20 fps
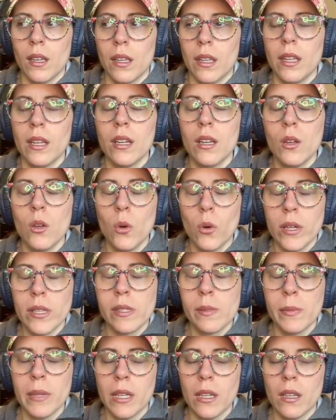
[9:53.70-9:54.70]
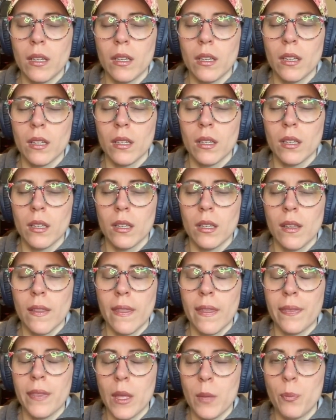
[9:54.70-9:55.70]
It annoys me
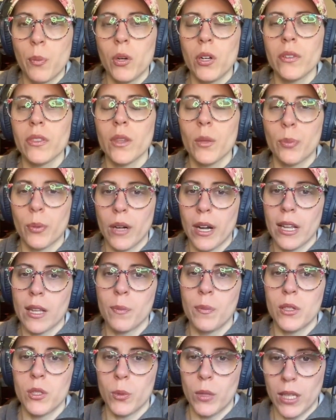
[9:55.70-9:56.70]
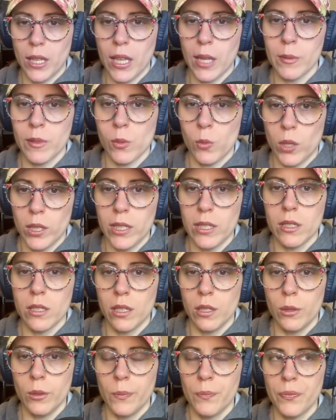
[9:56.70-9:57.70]
that they put the break between games one and
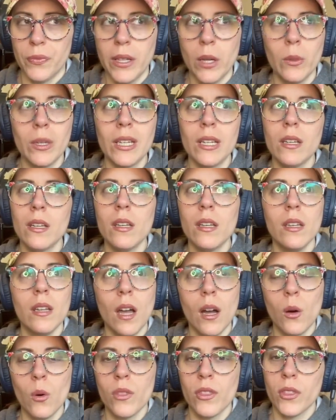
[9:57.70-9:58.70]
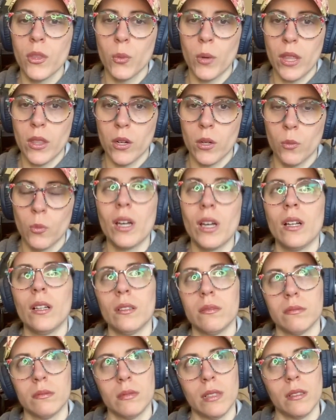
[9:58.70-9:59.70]
two. Now, we didn't know that the weather,
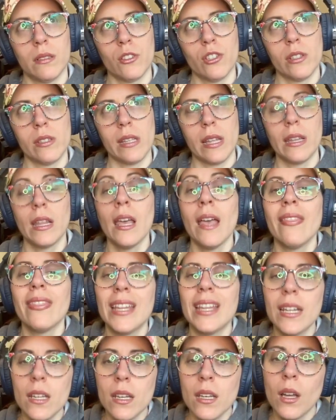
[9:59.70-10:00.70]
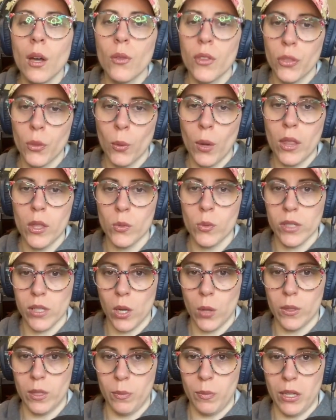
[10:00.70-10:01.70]
well, I shouldn't say that. They didn't know that the weather was
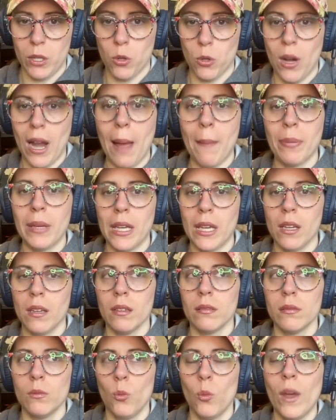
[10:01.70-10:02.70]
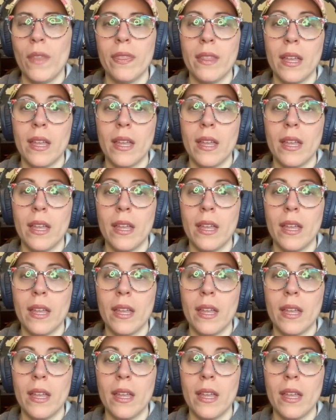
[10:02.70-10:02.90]
going to be crappy when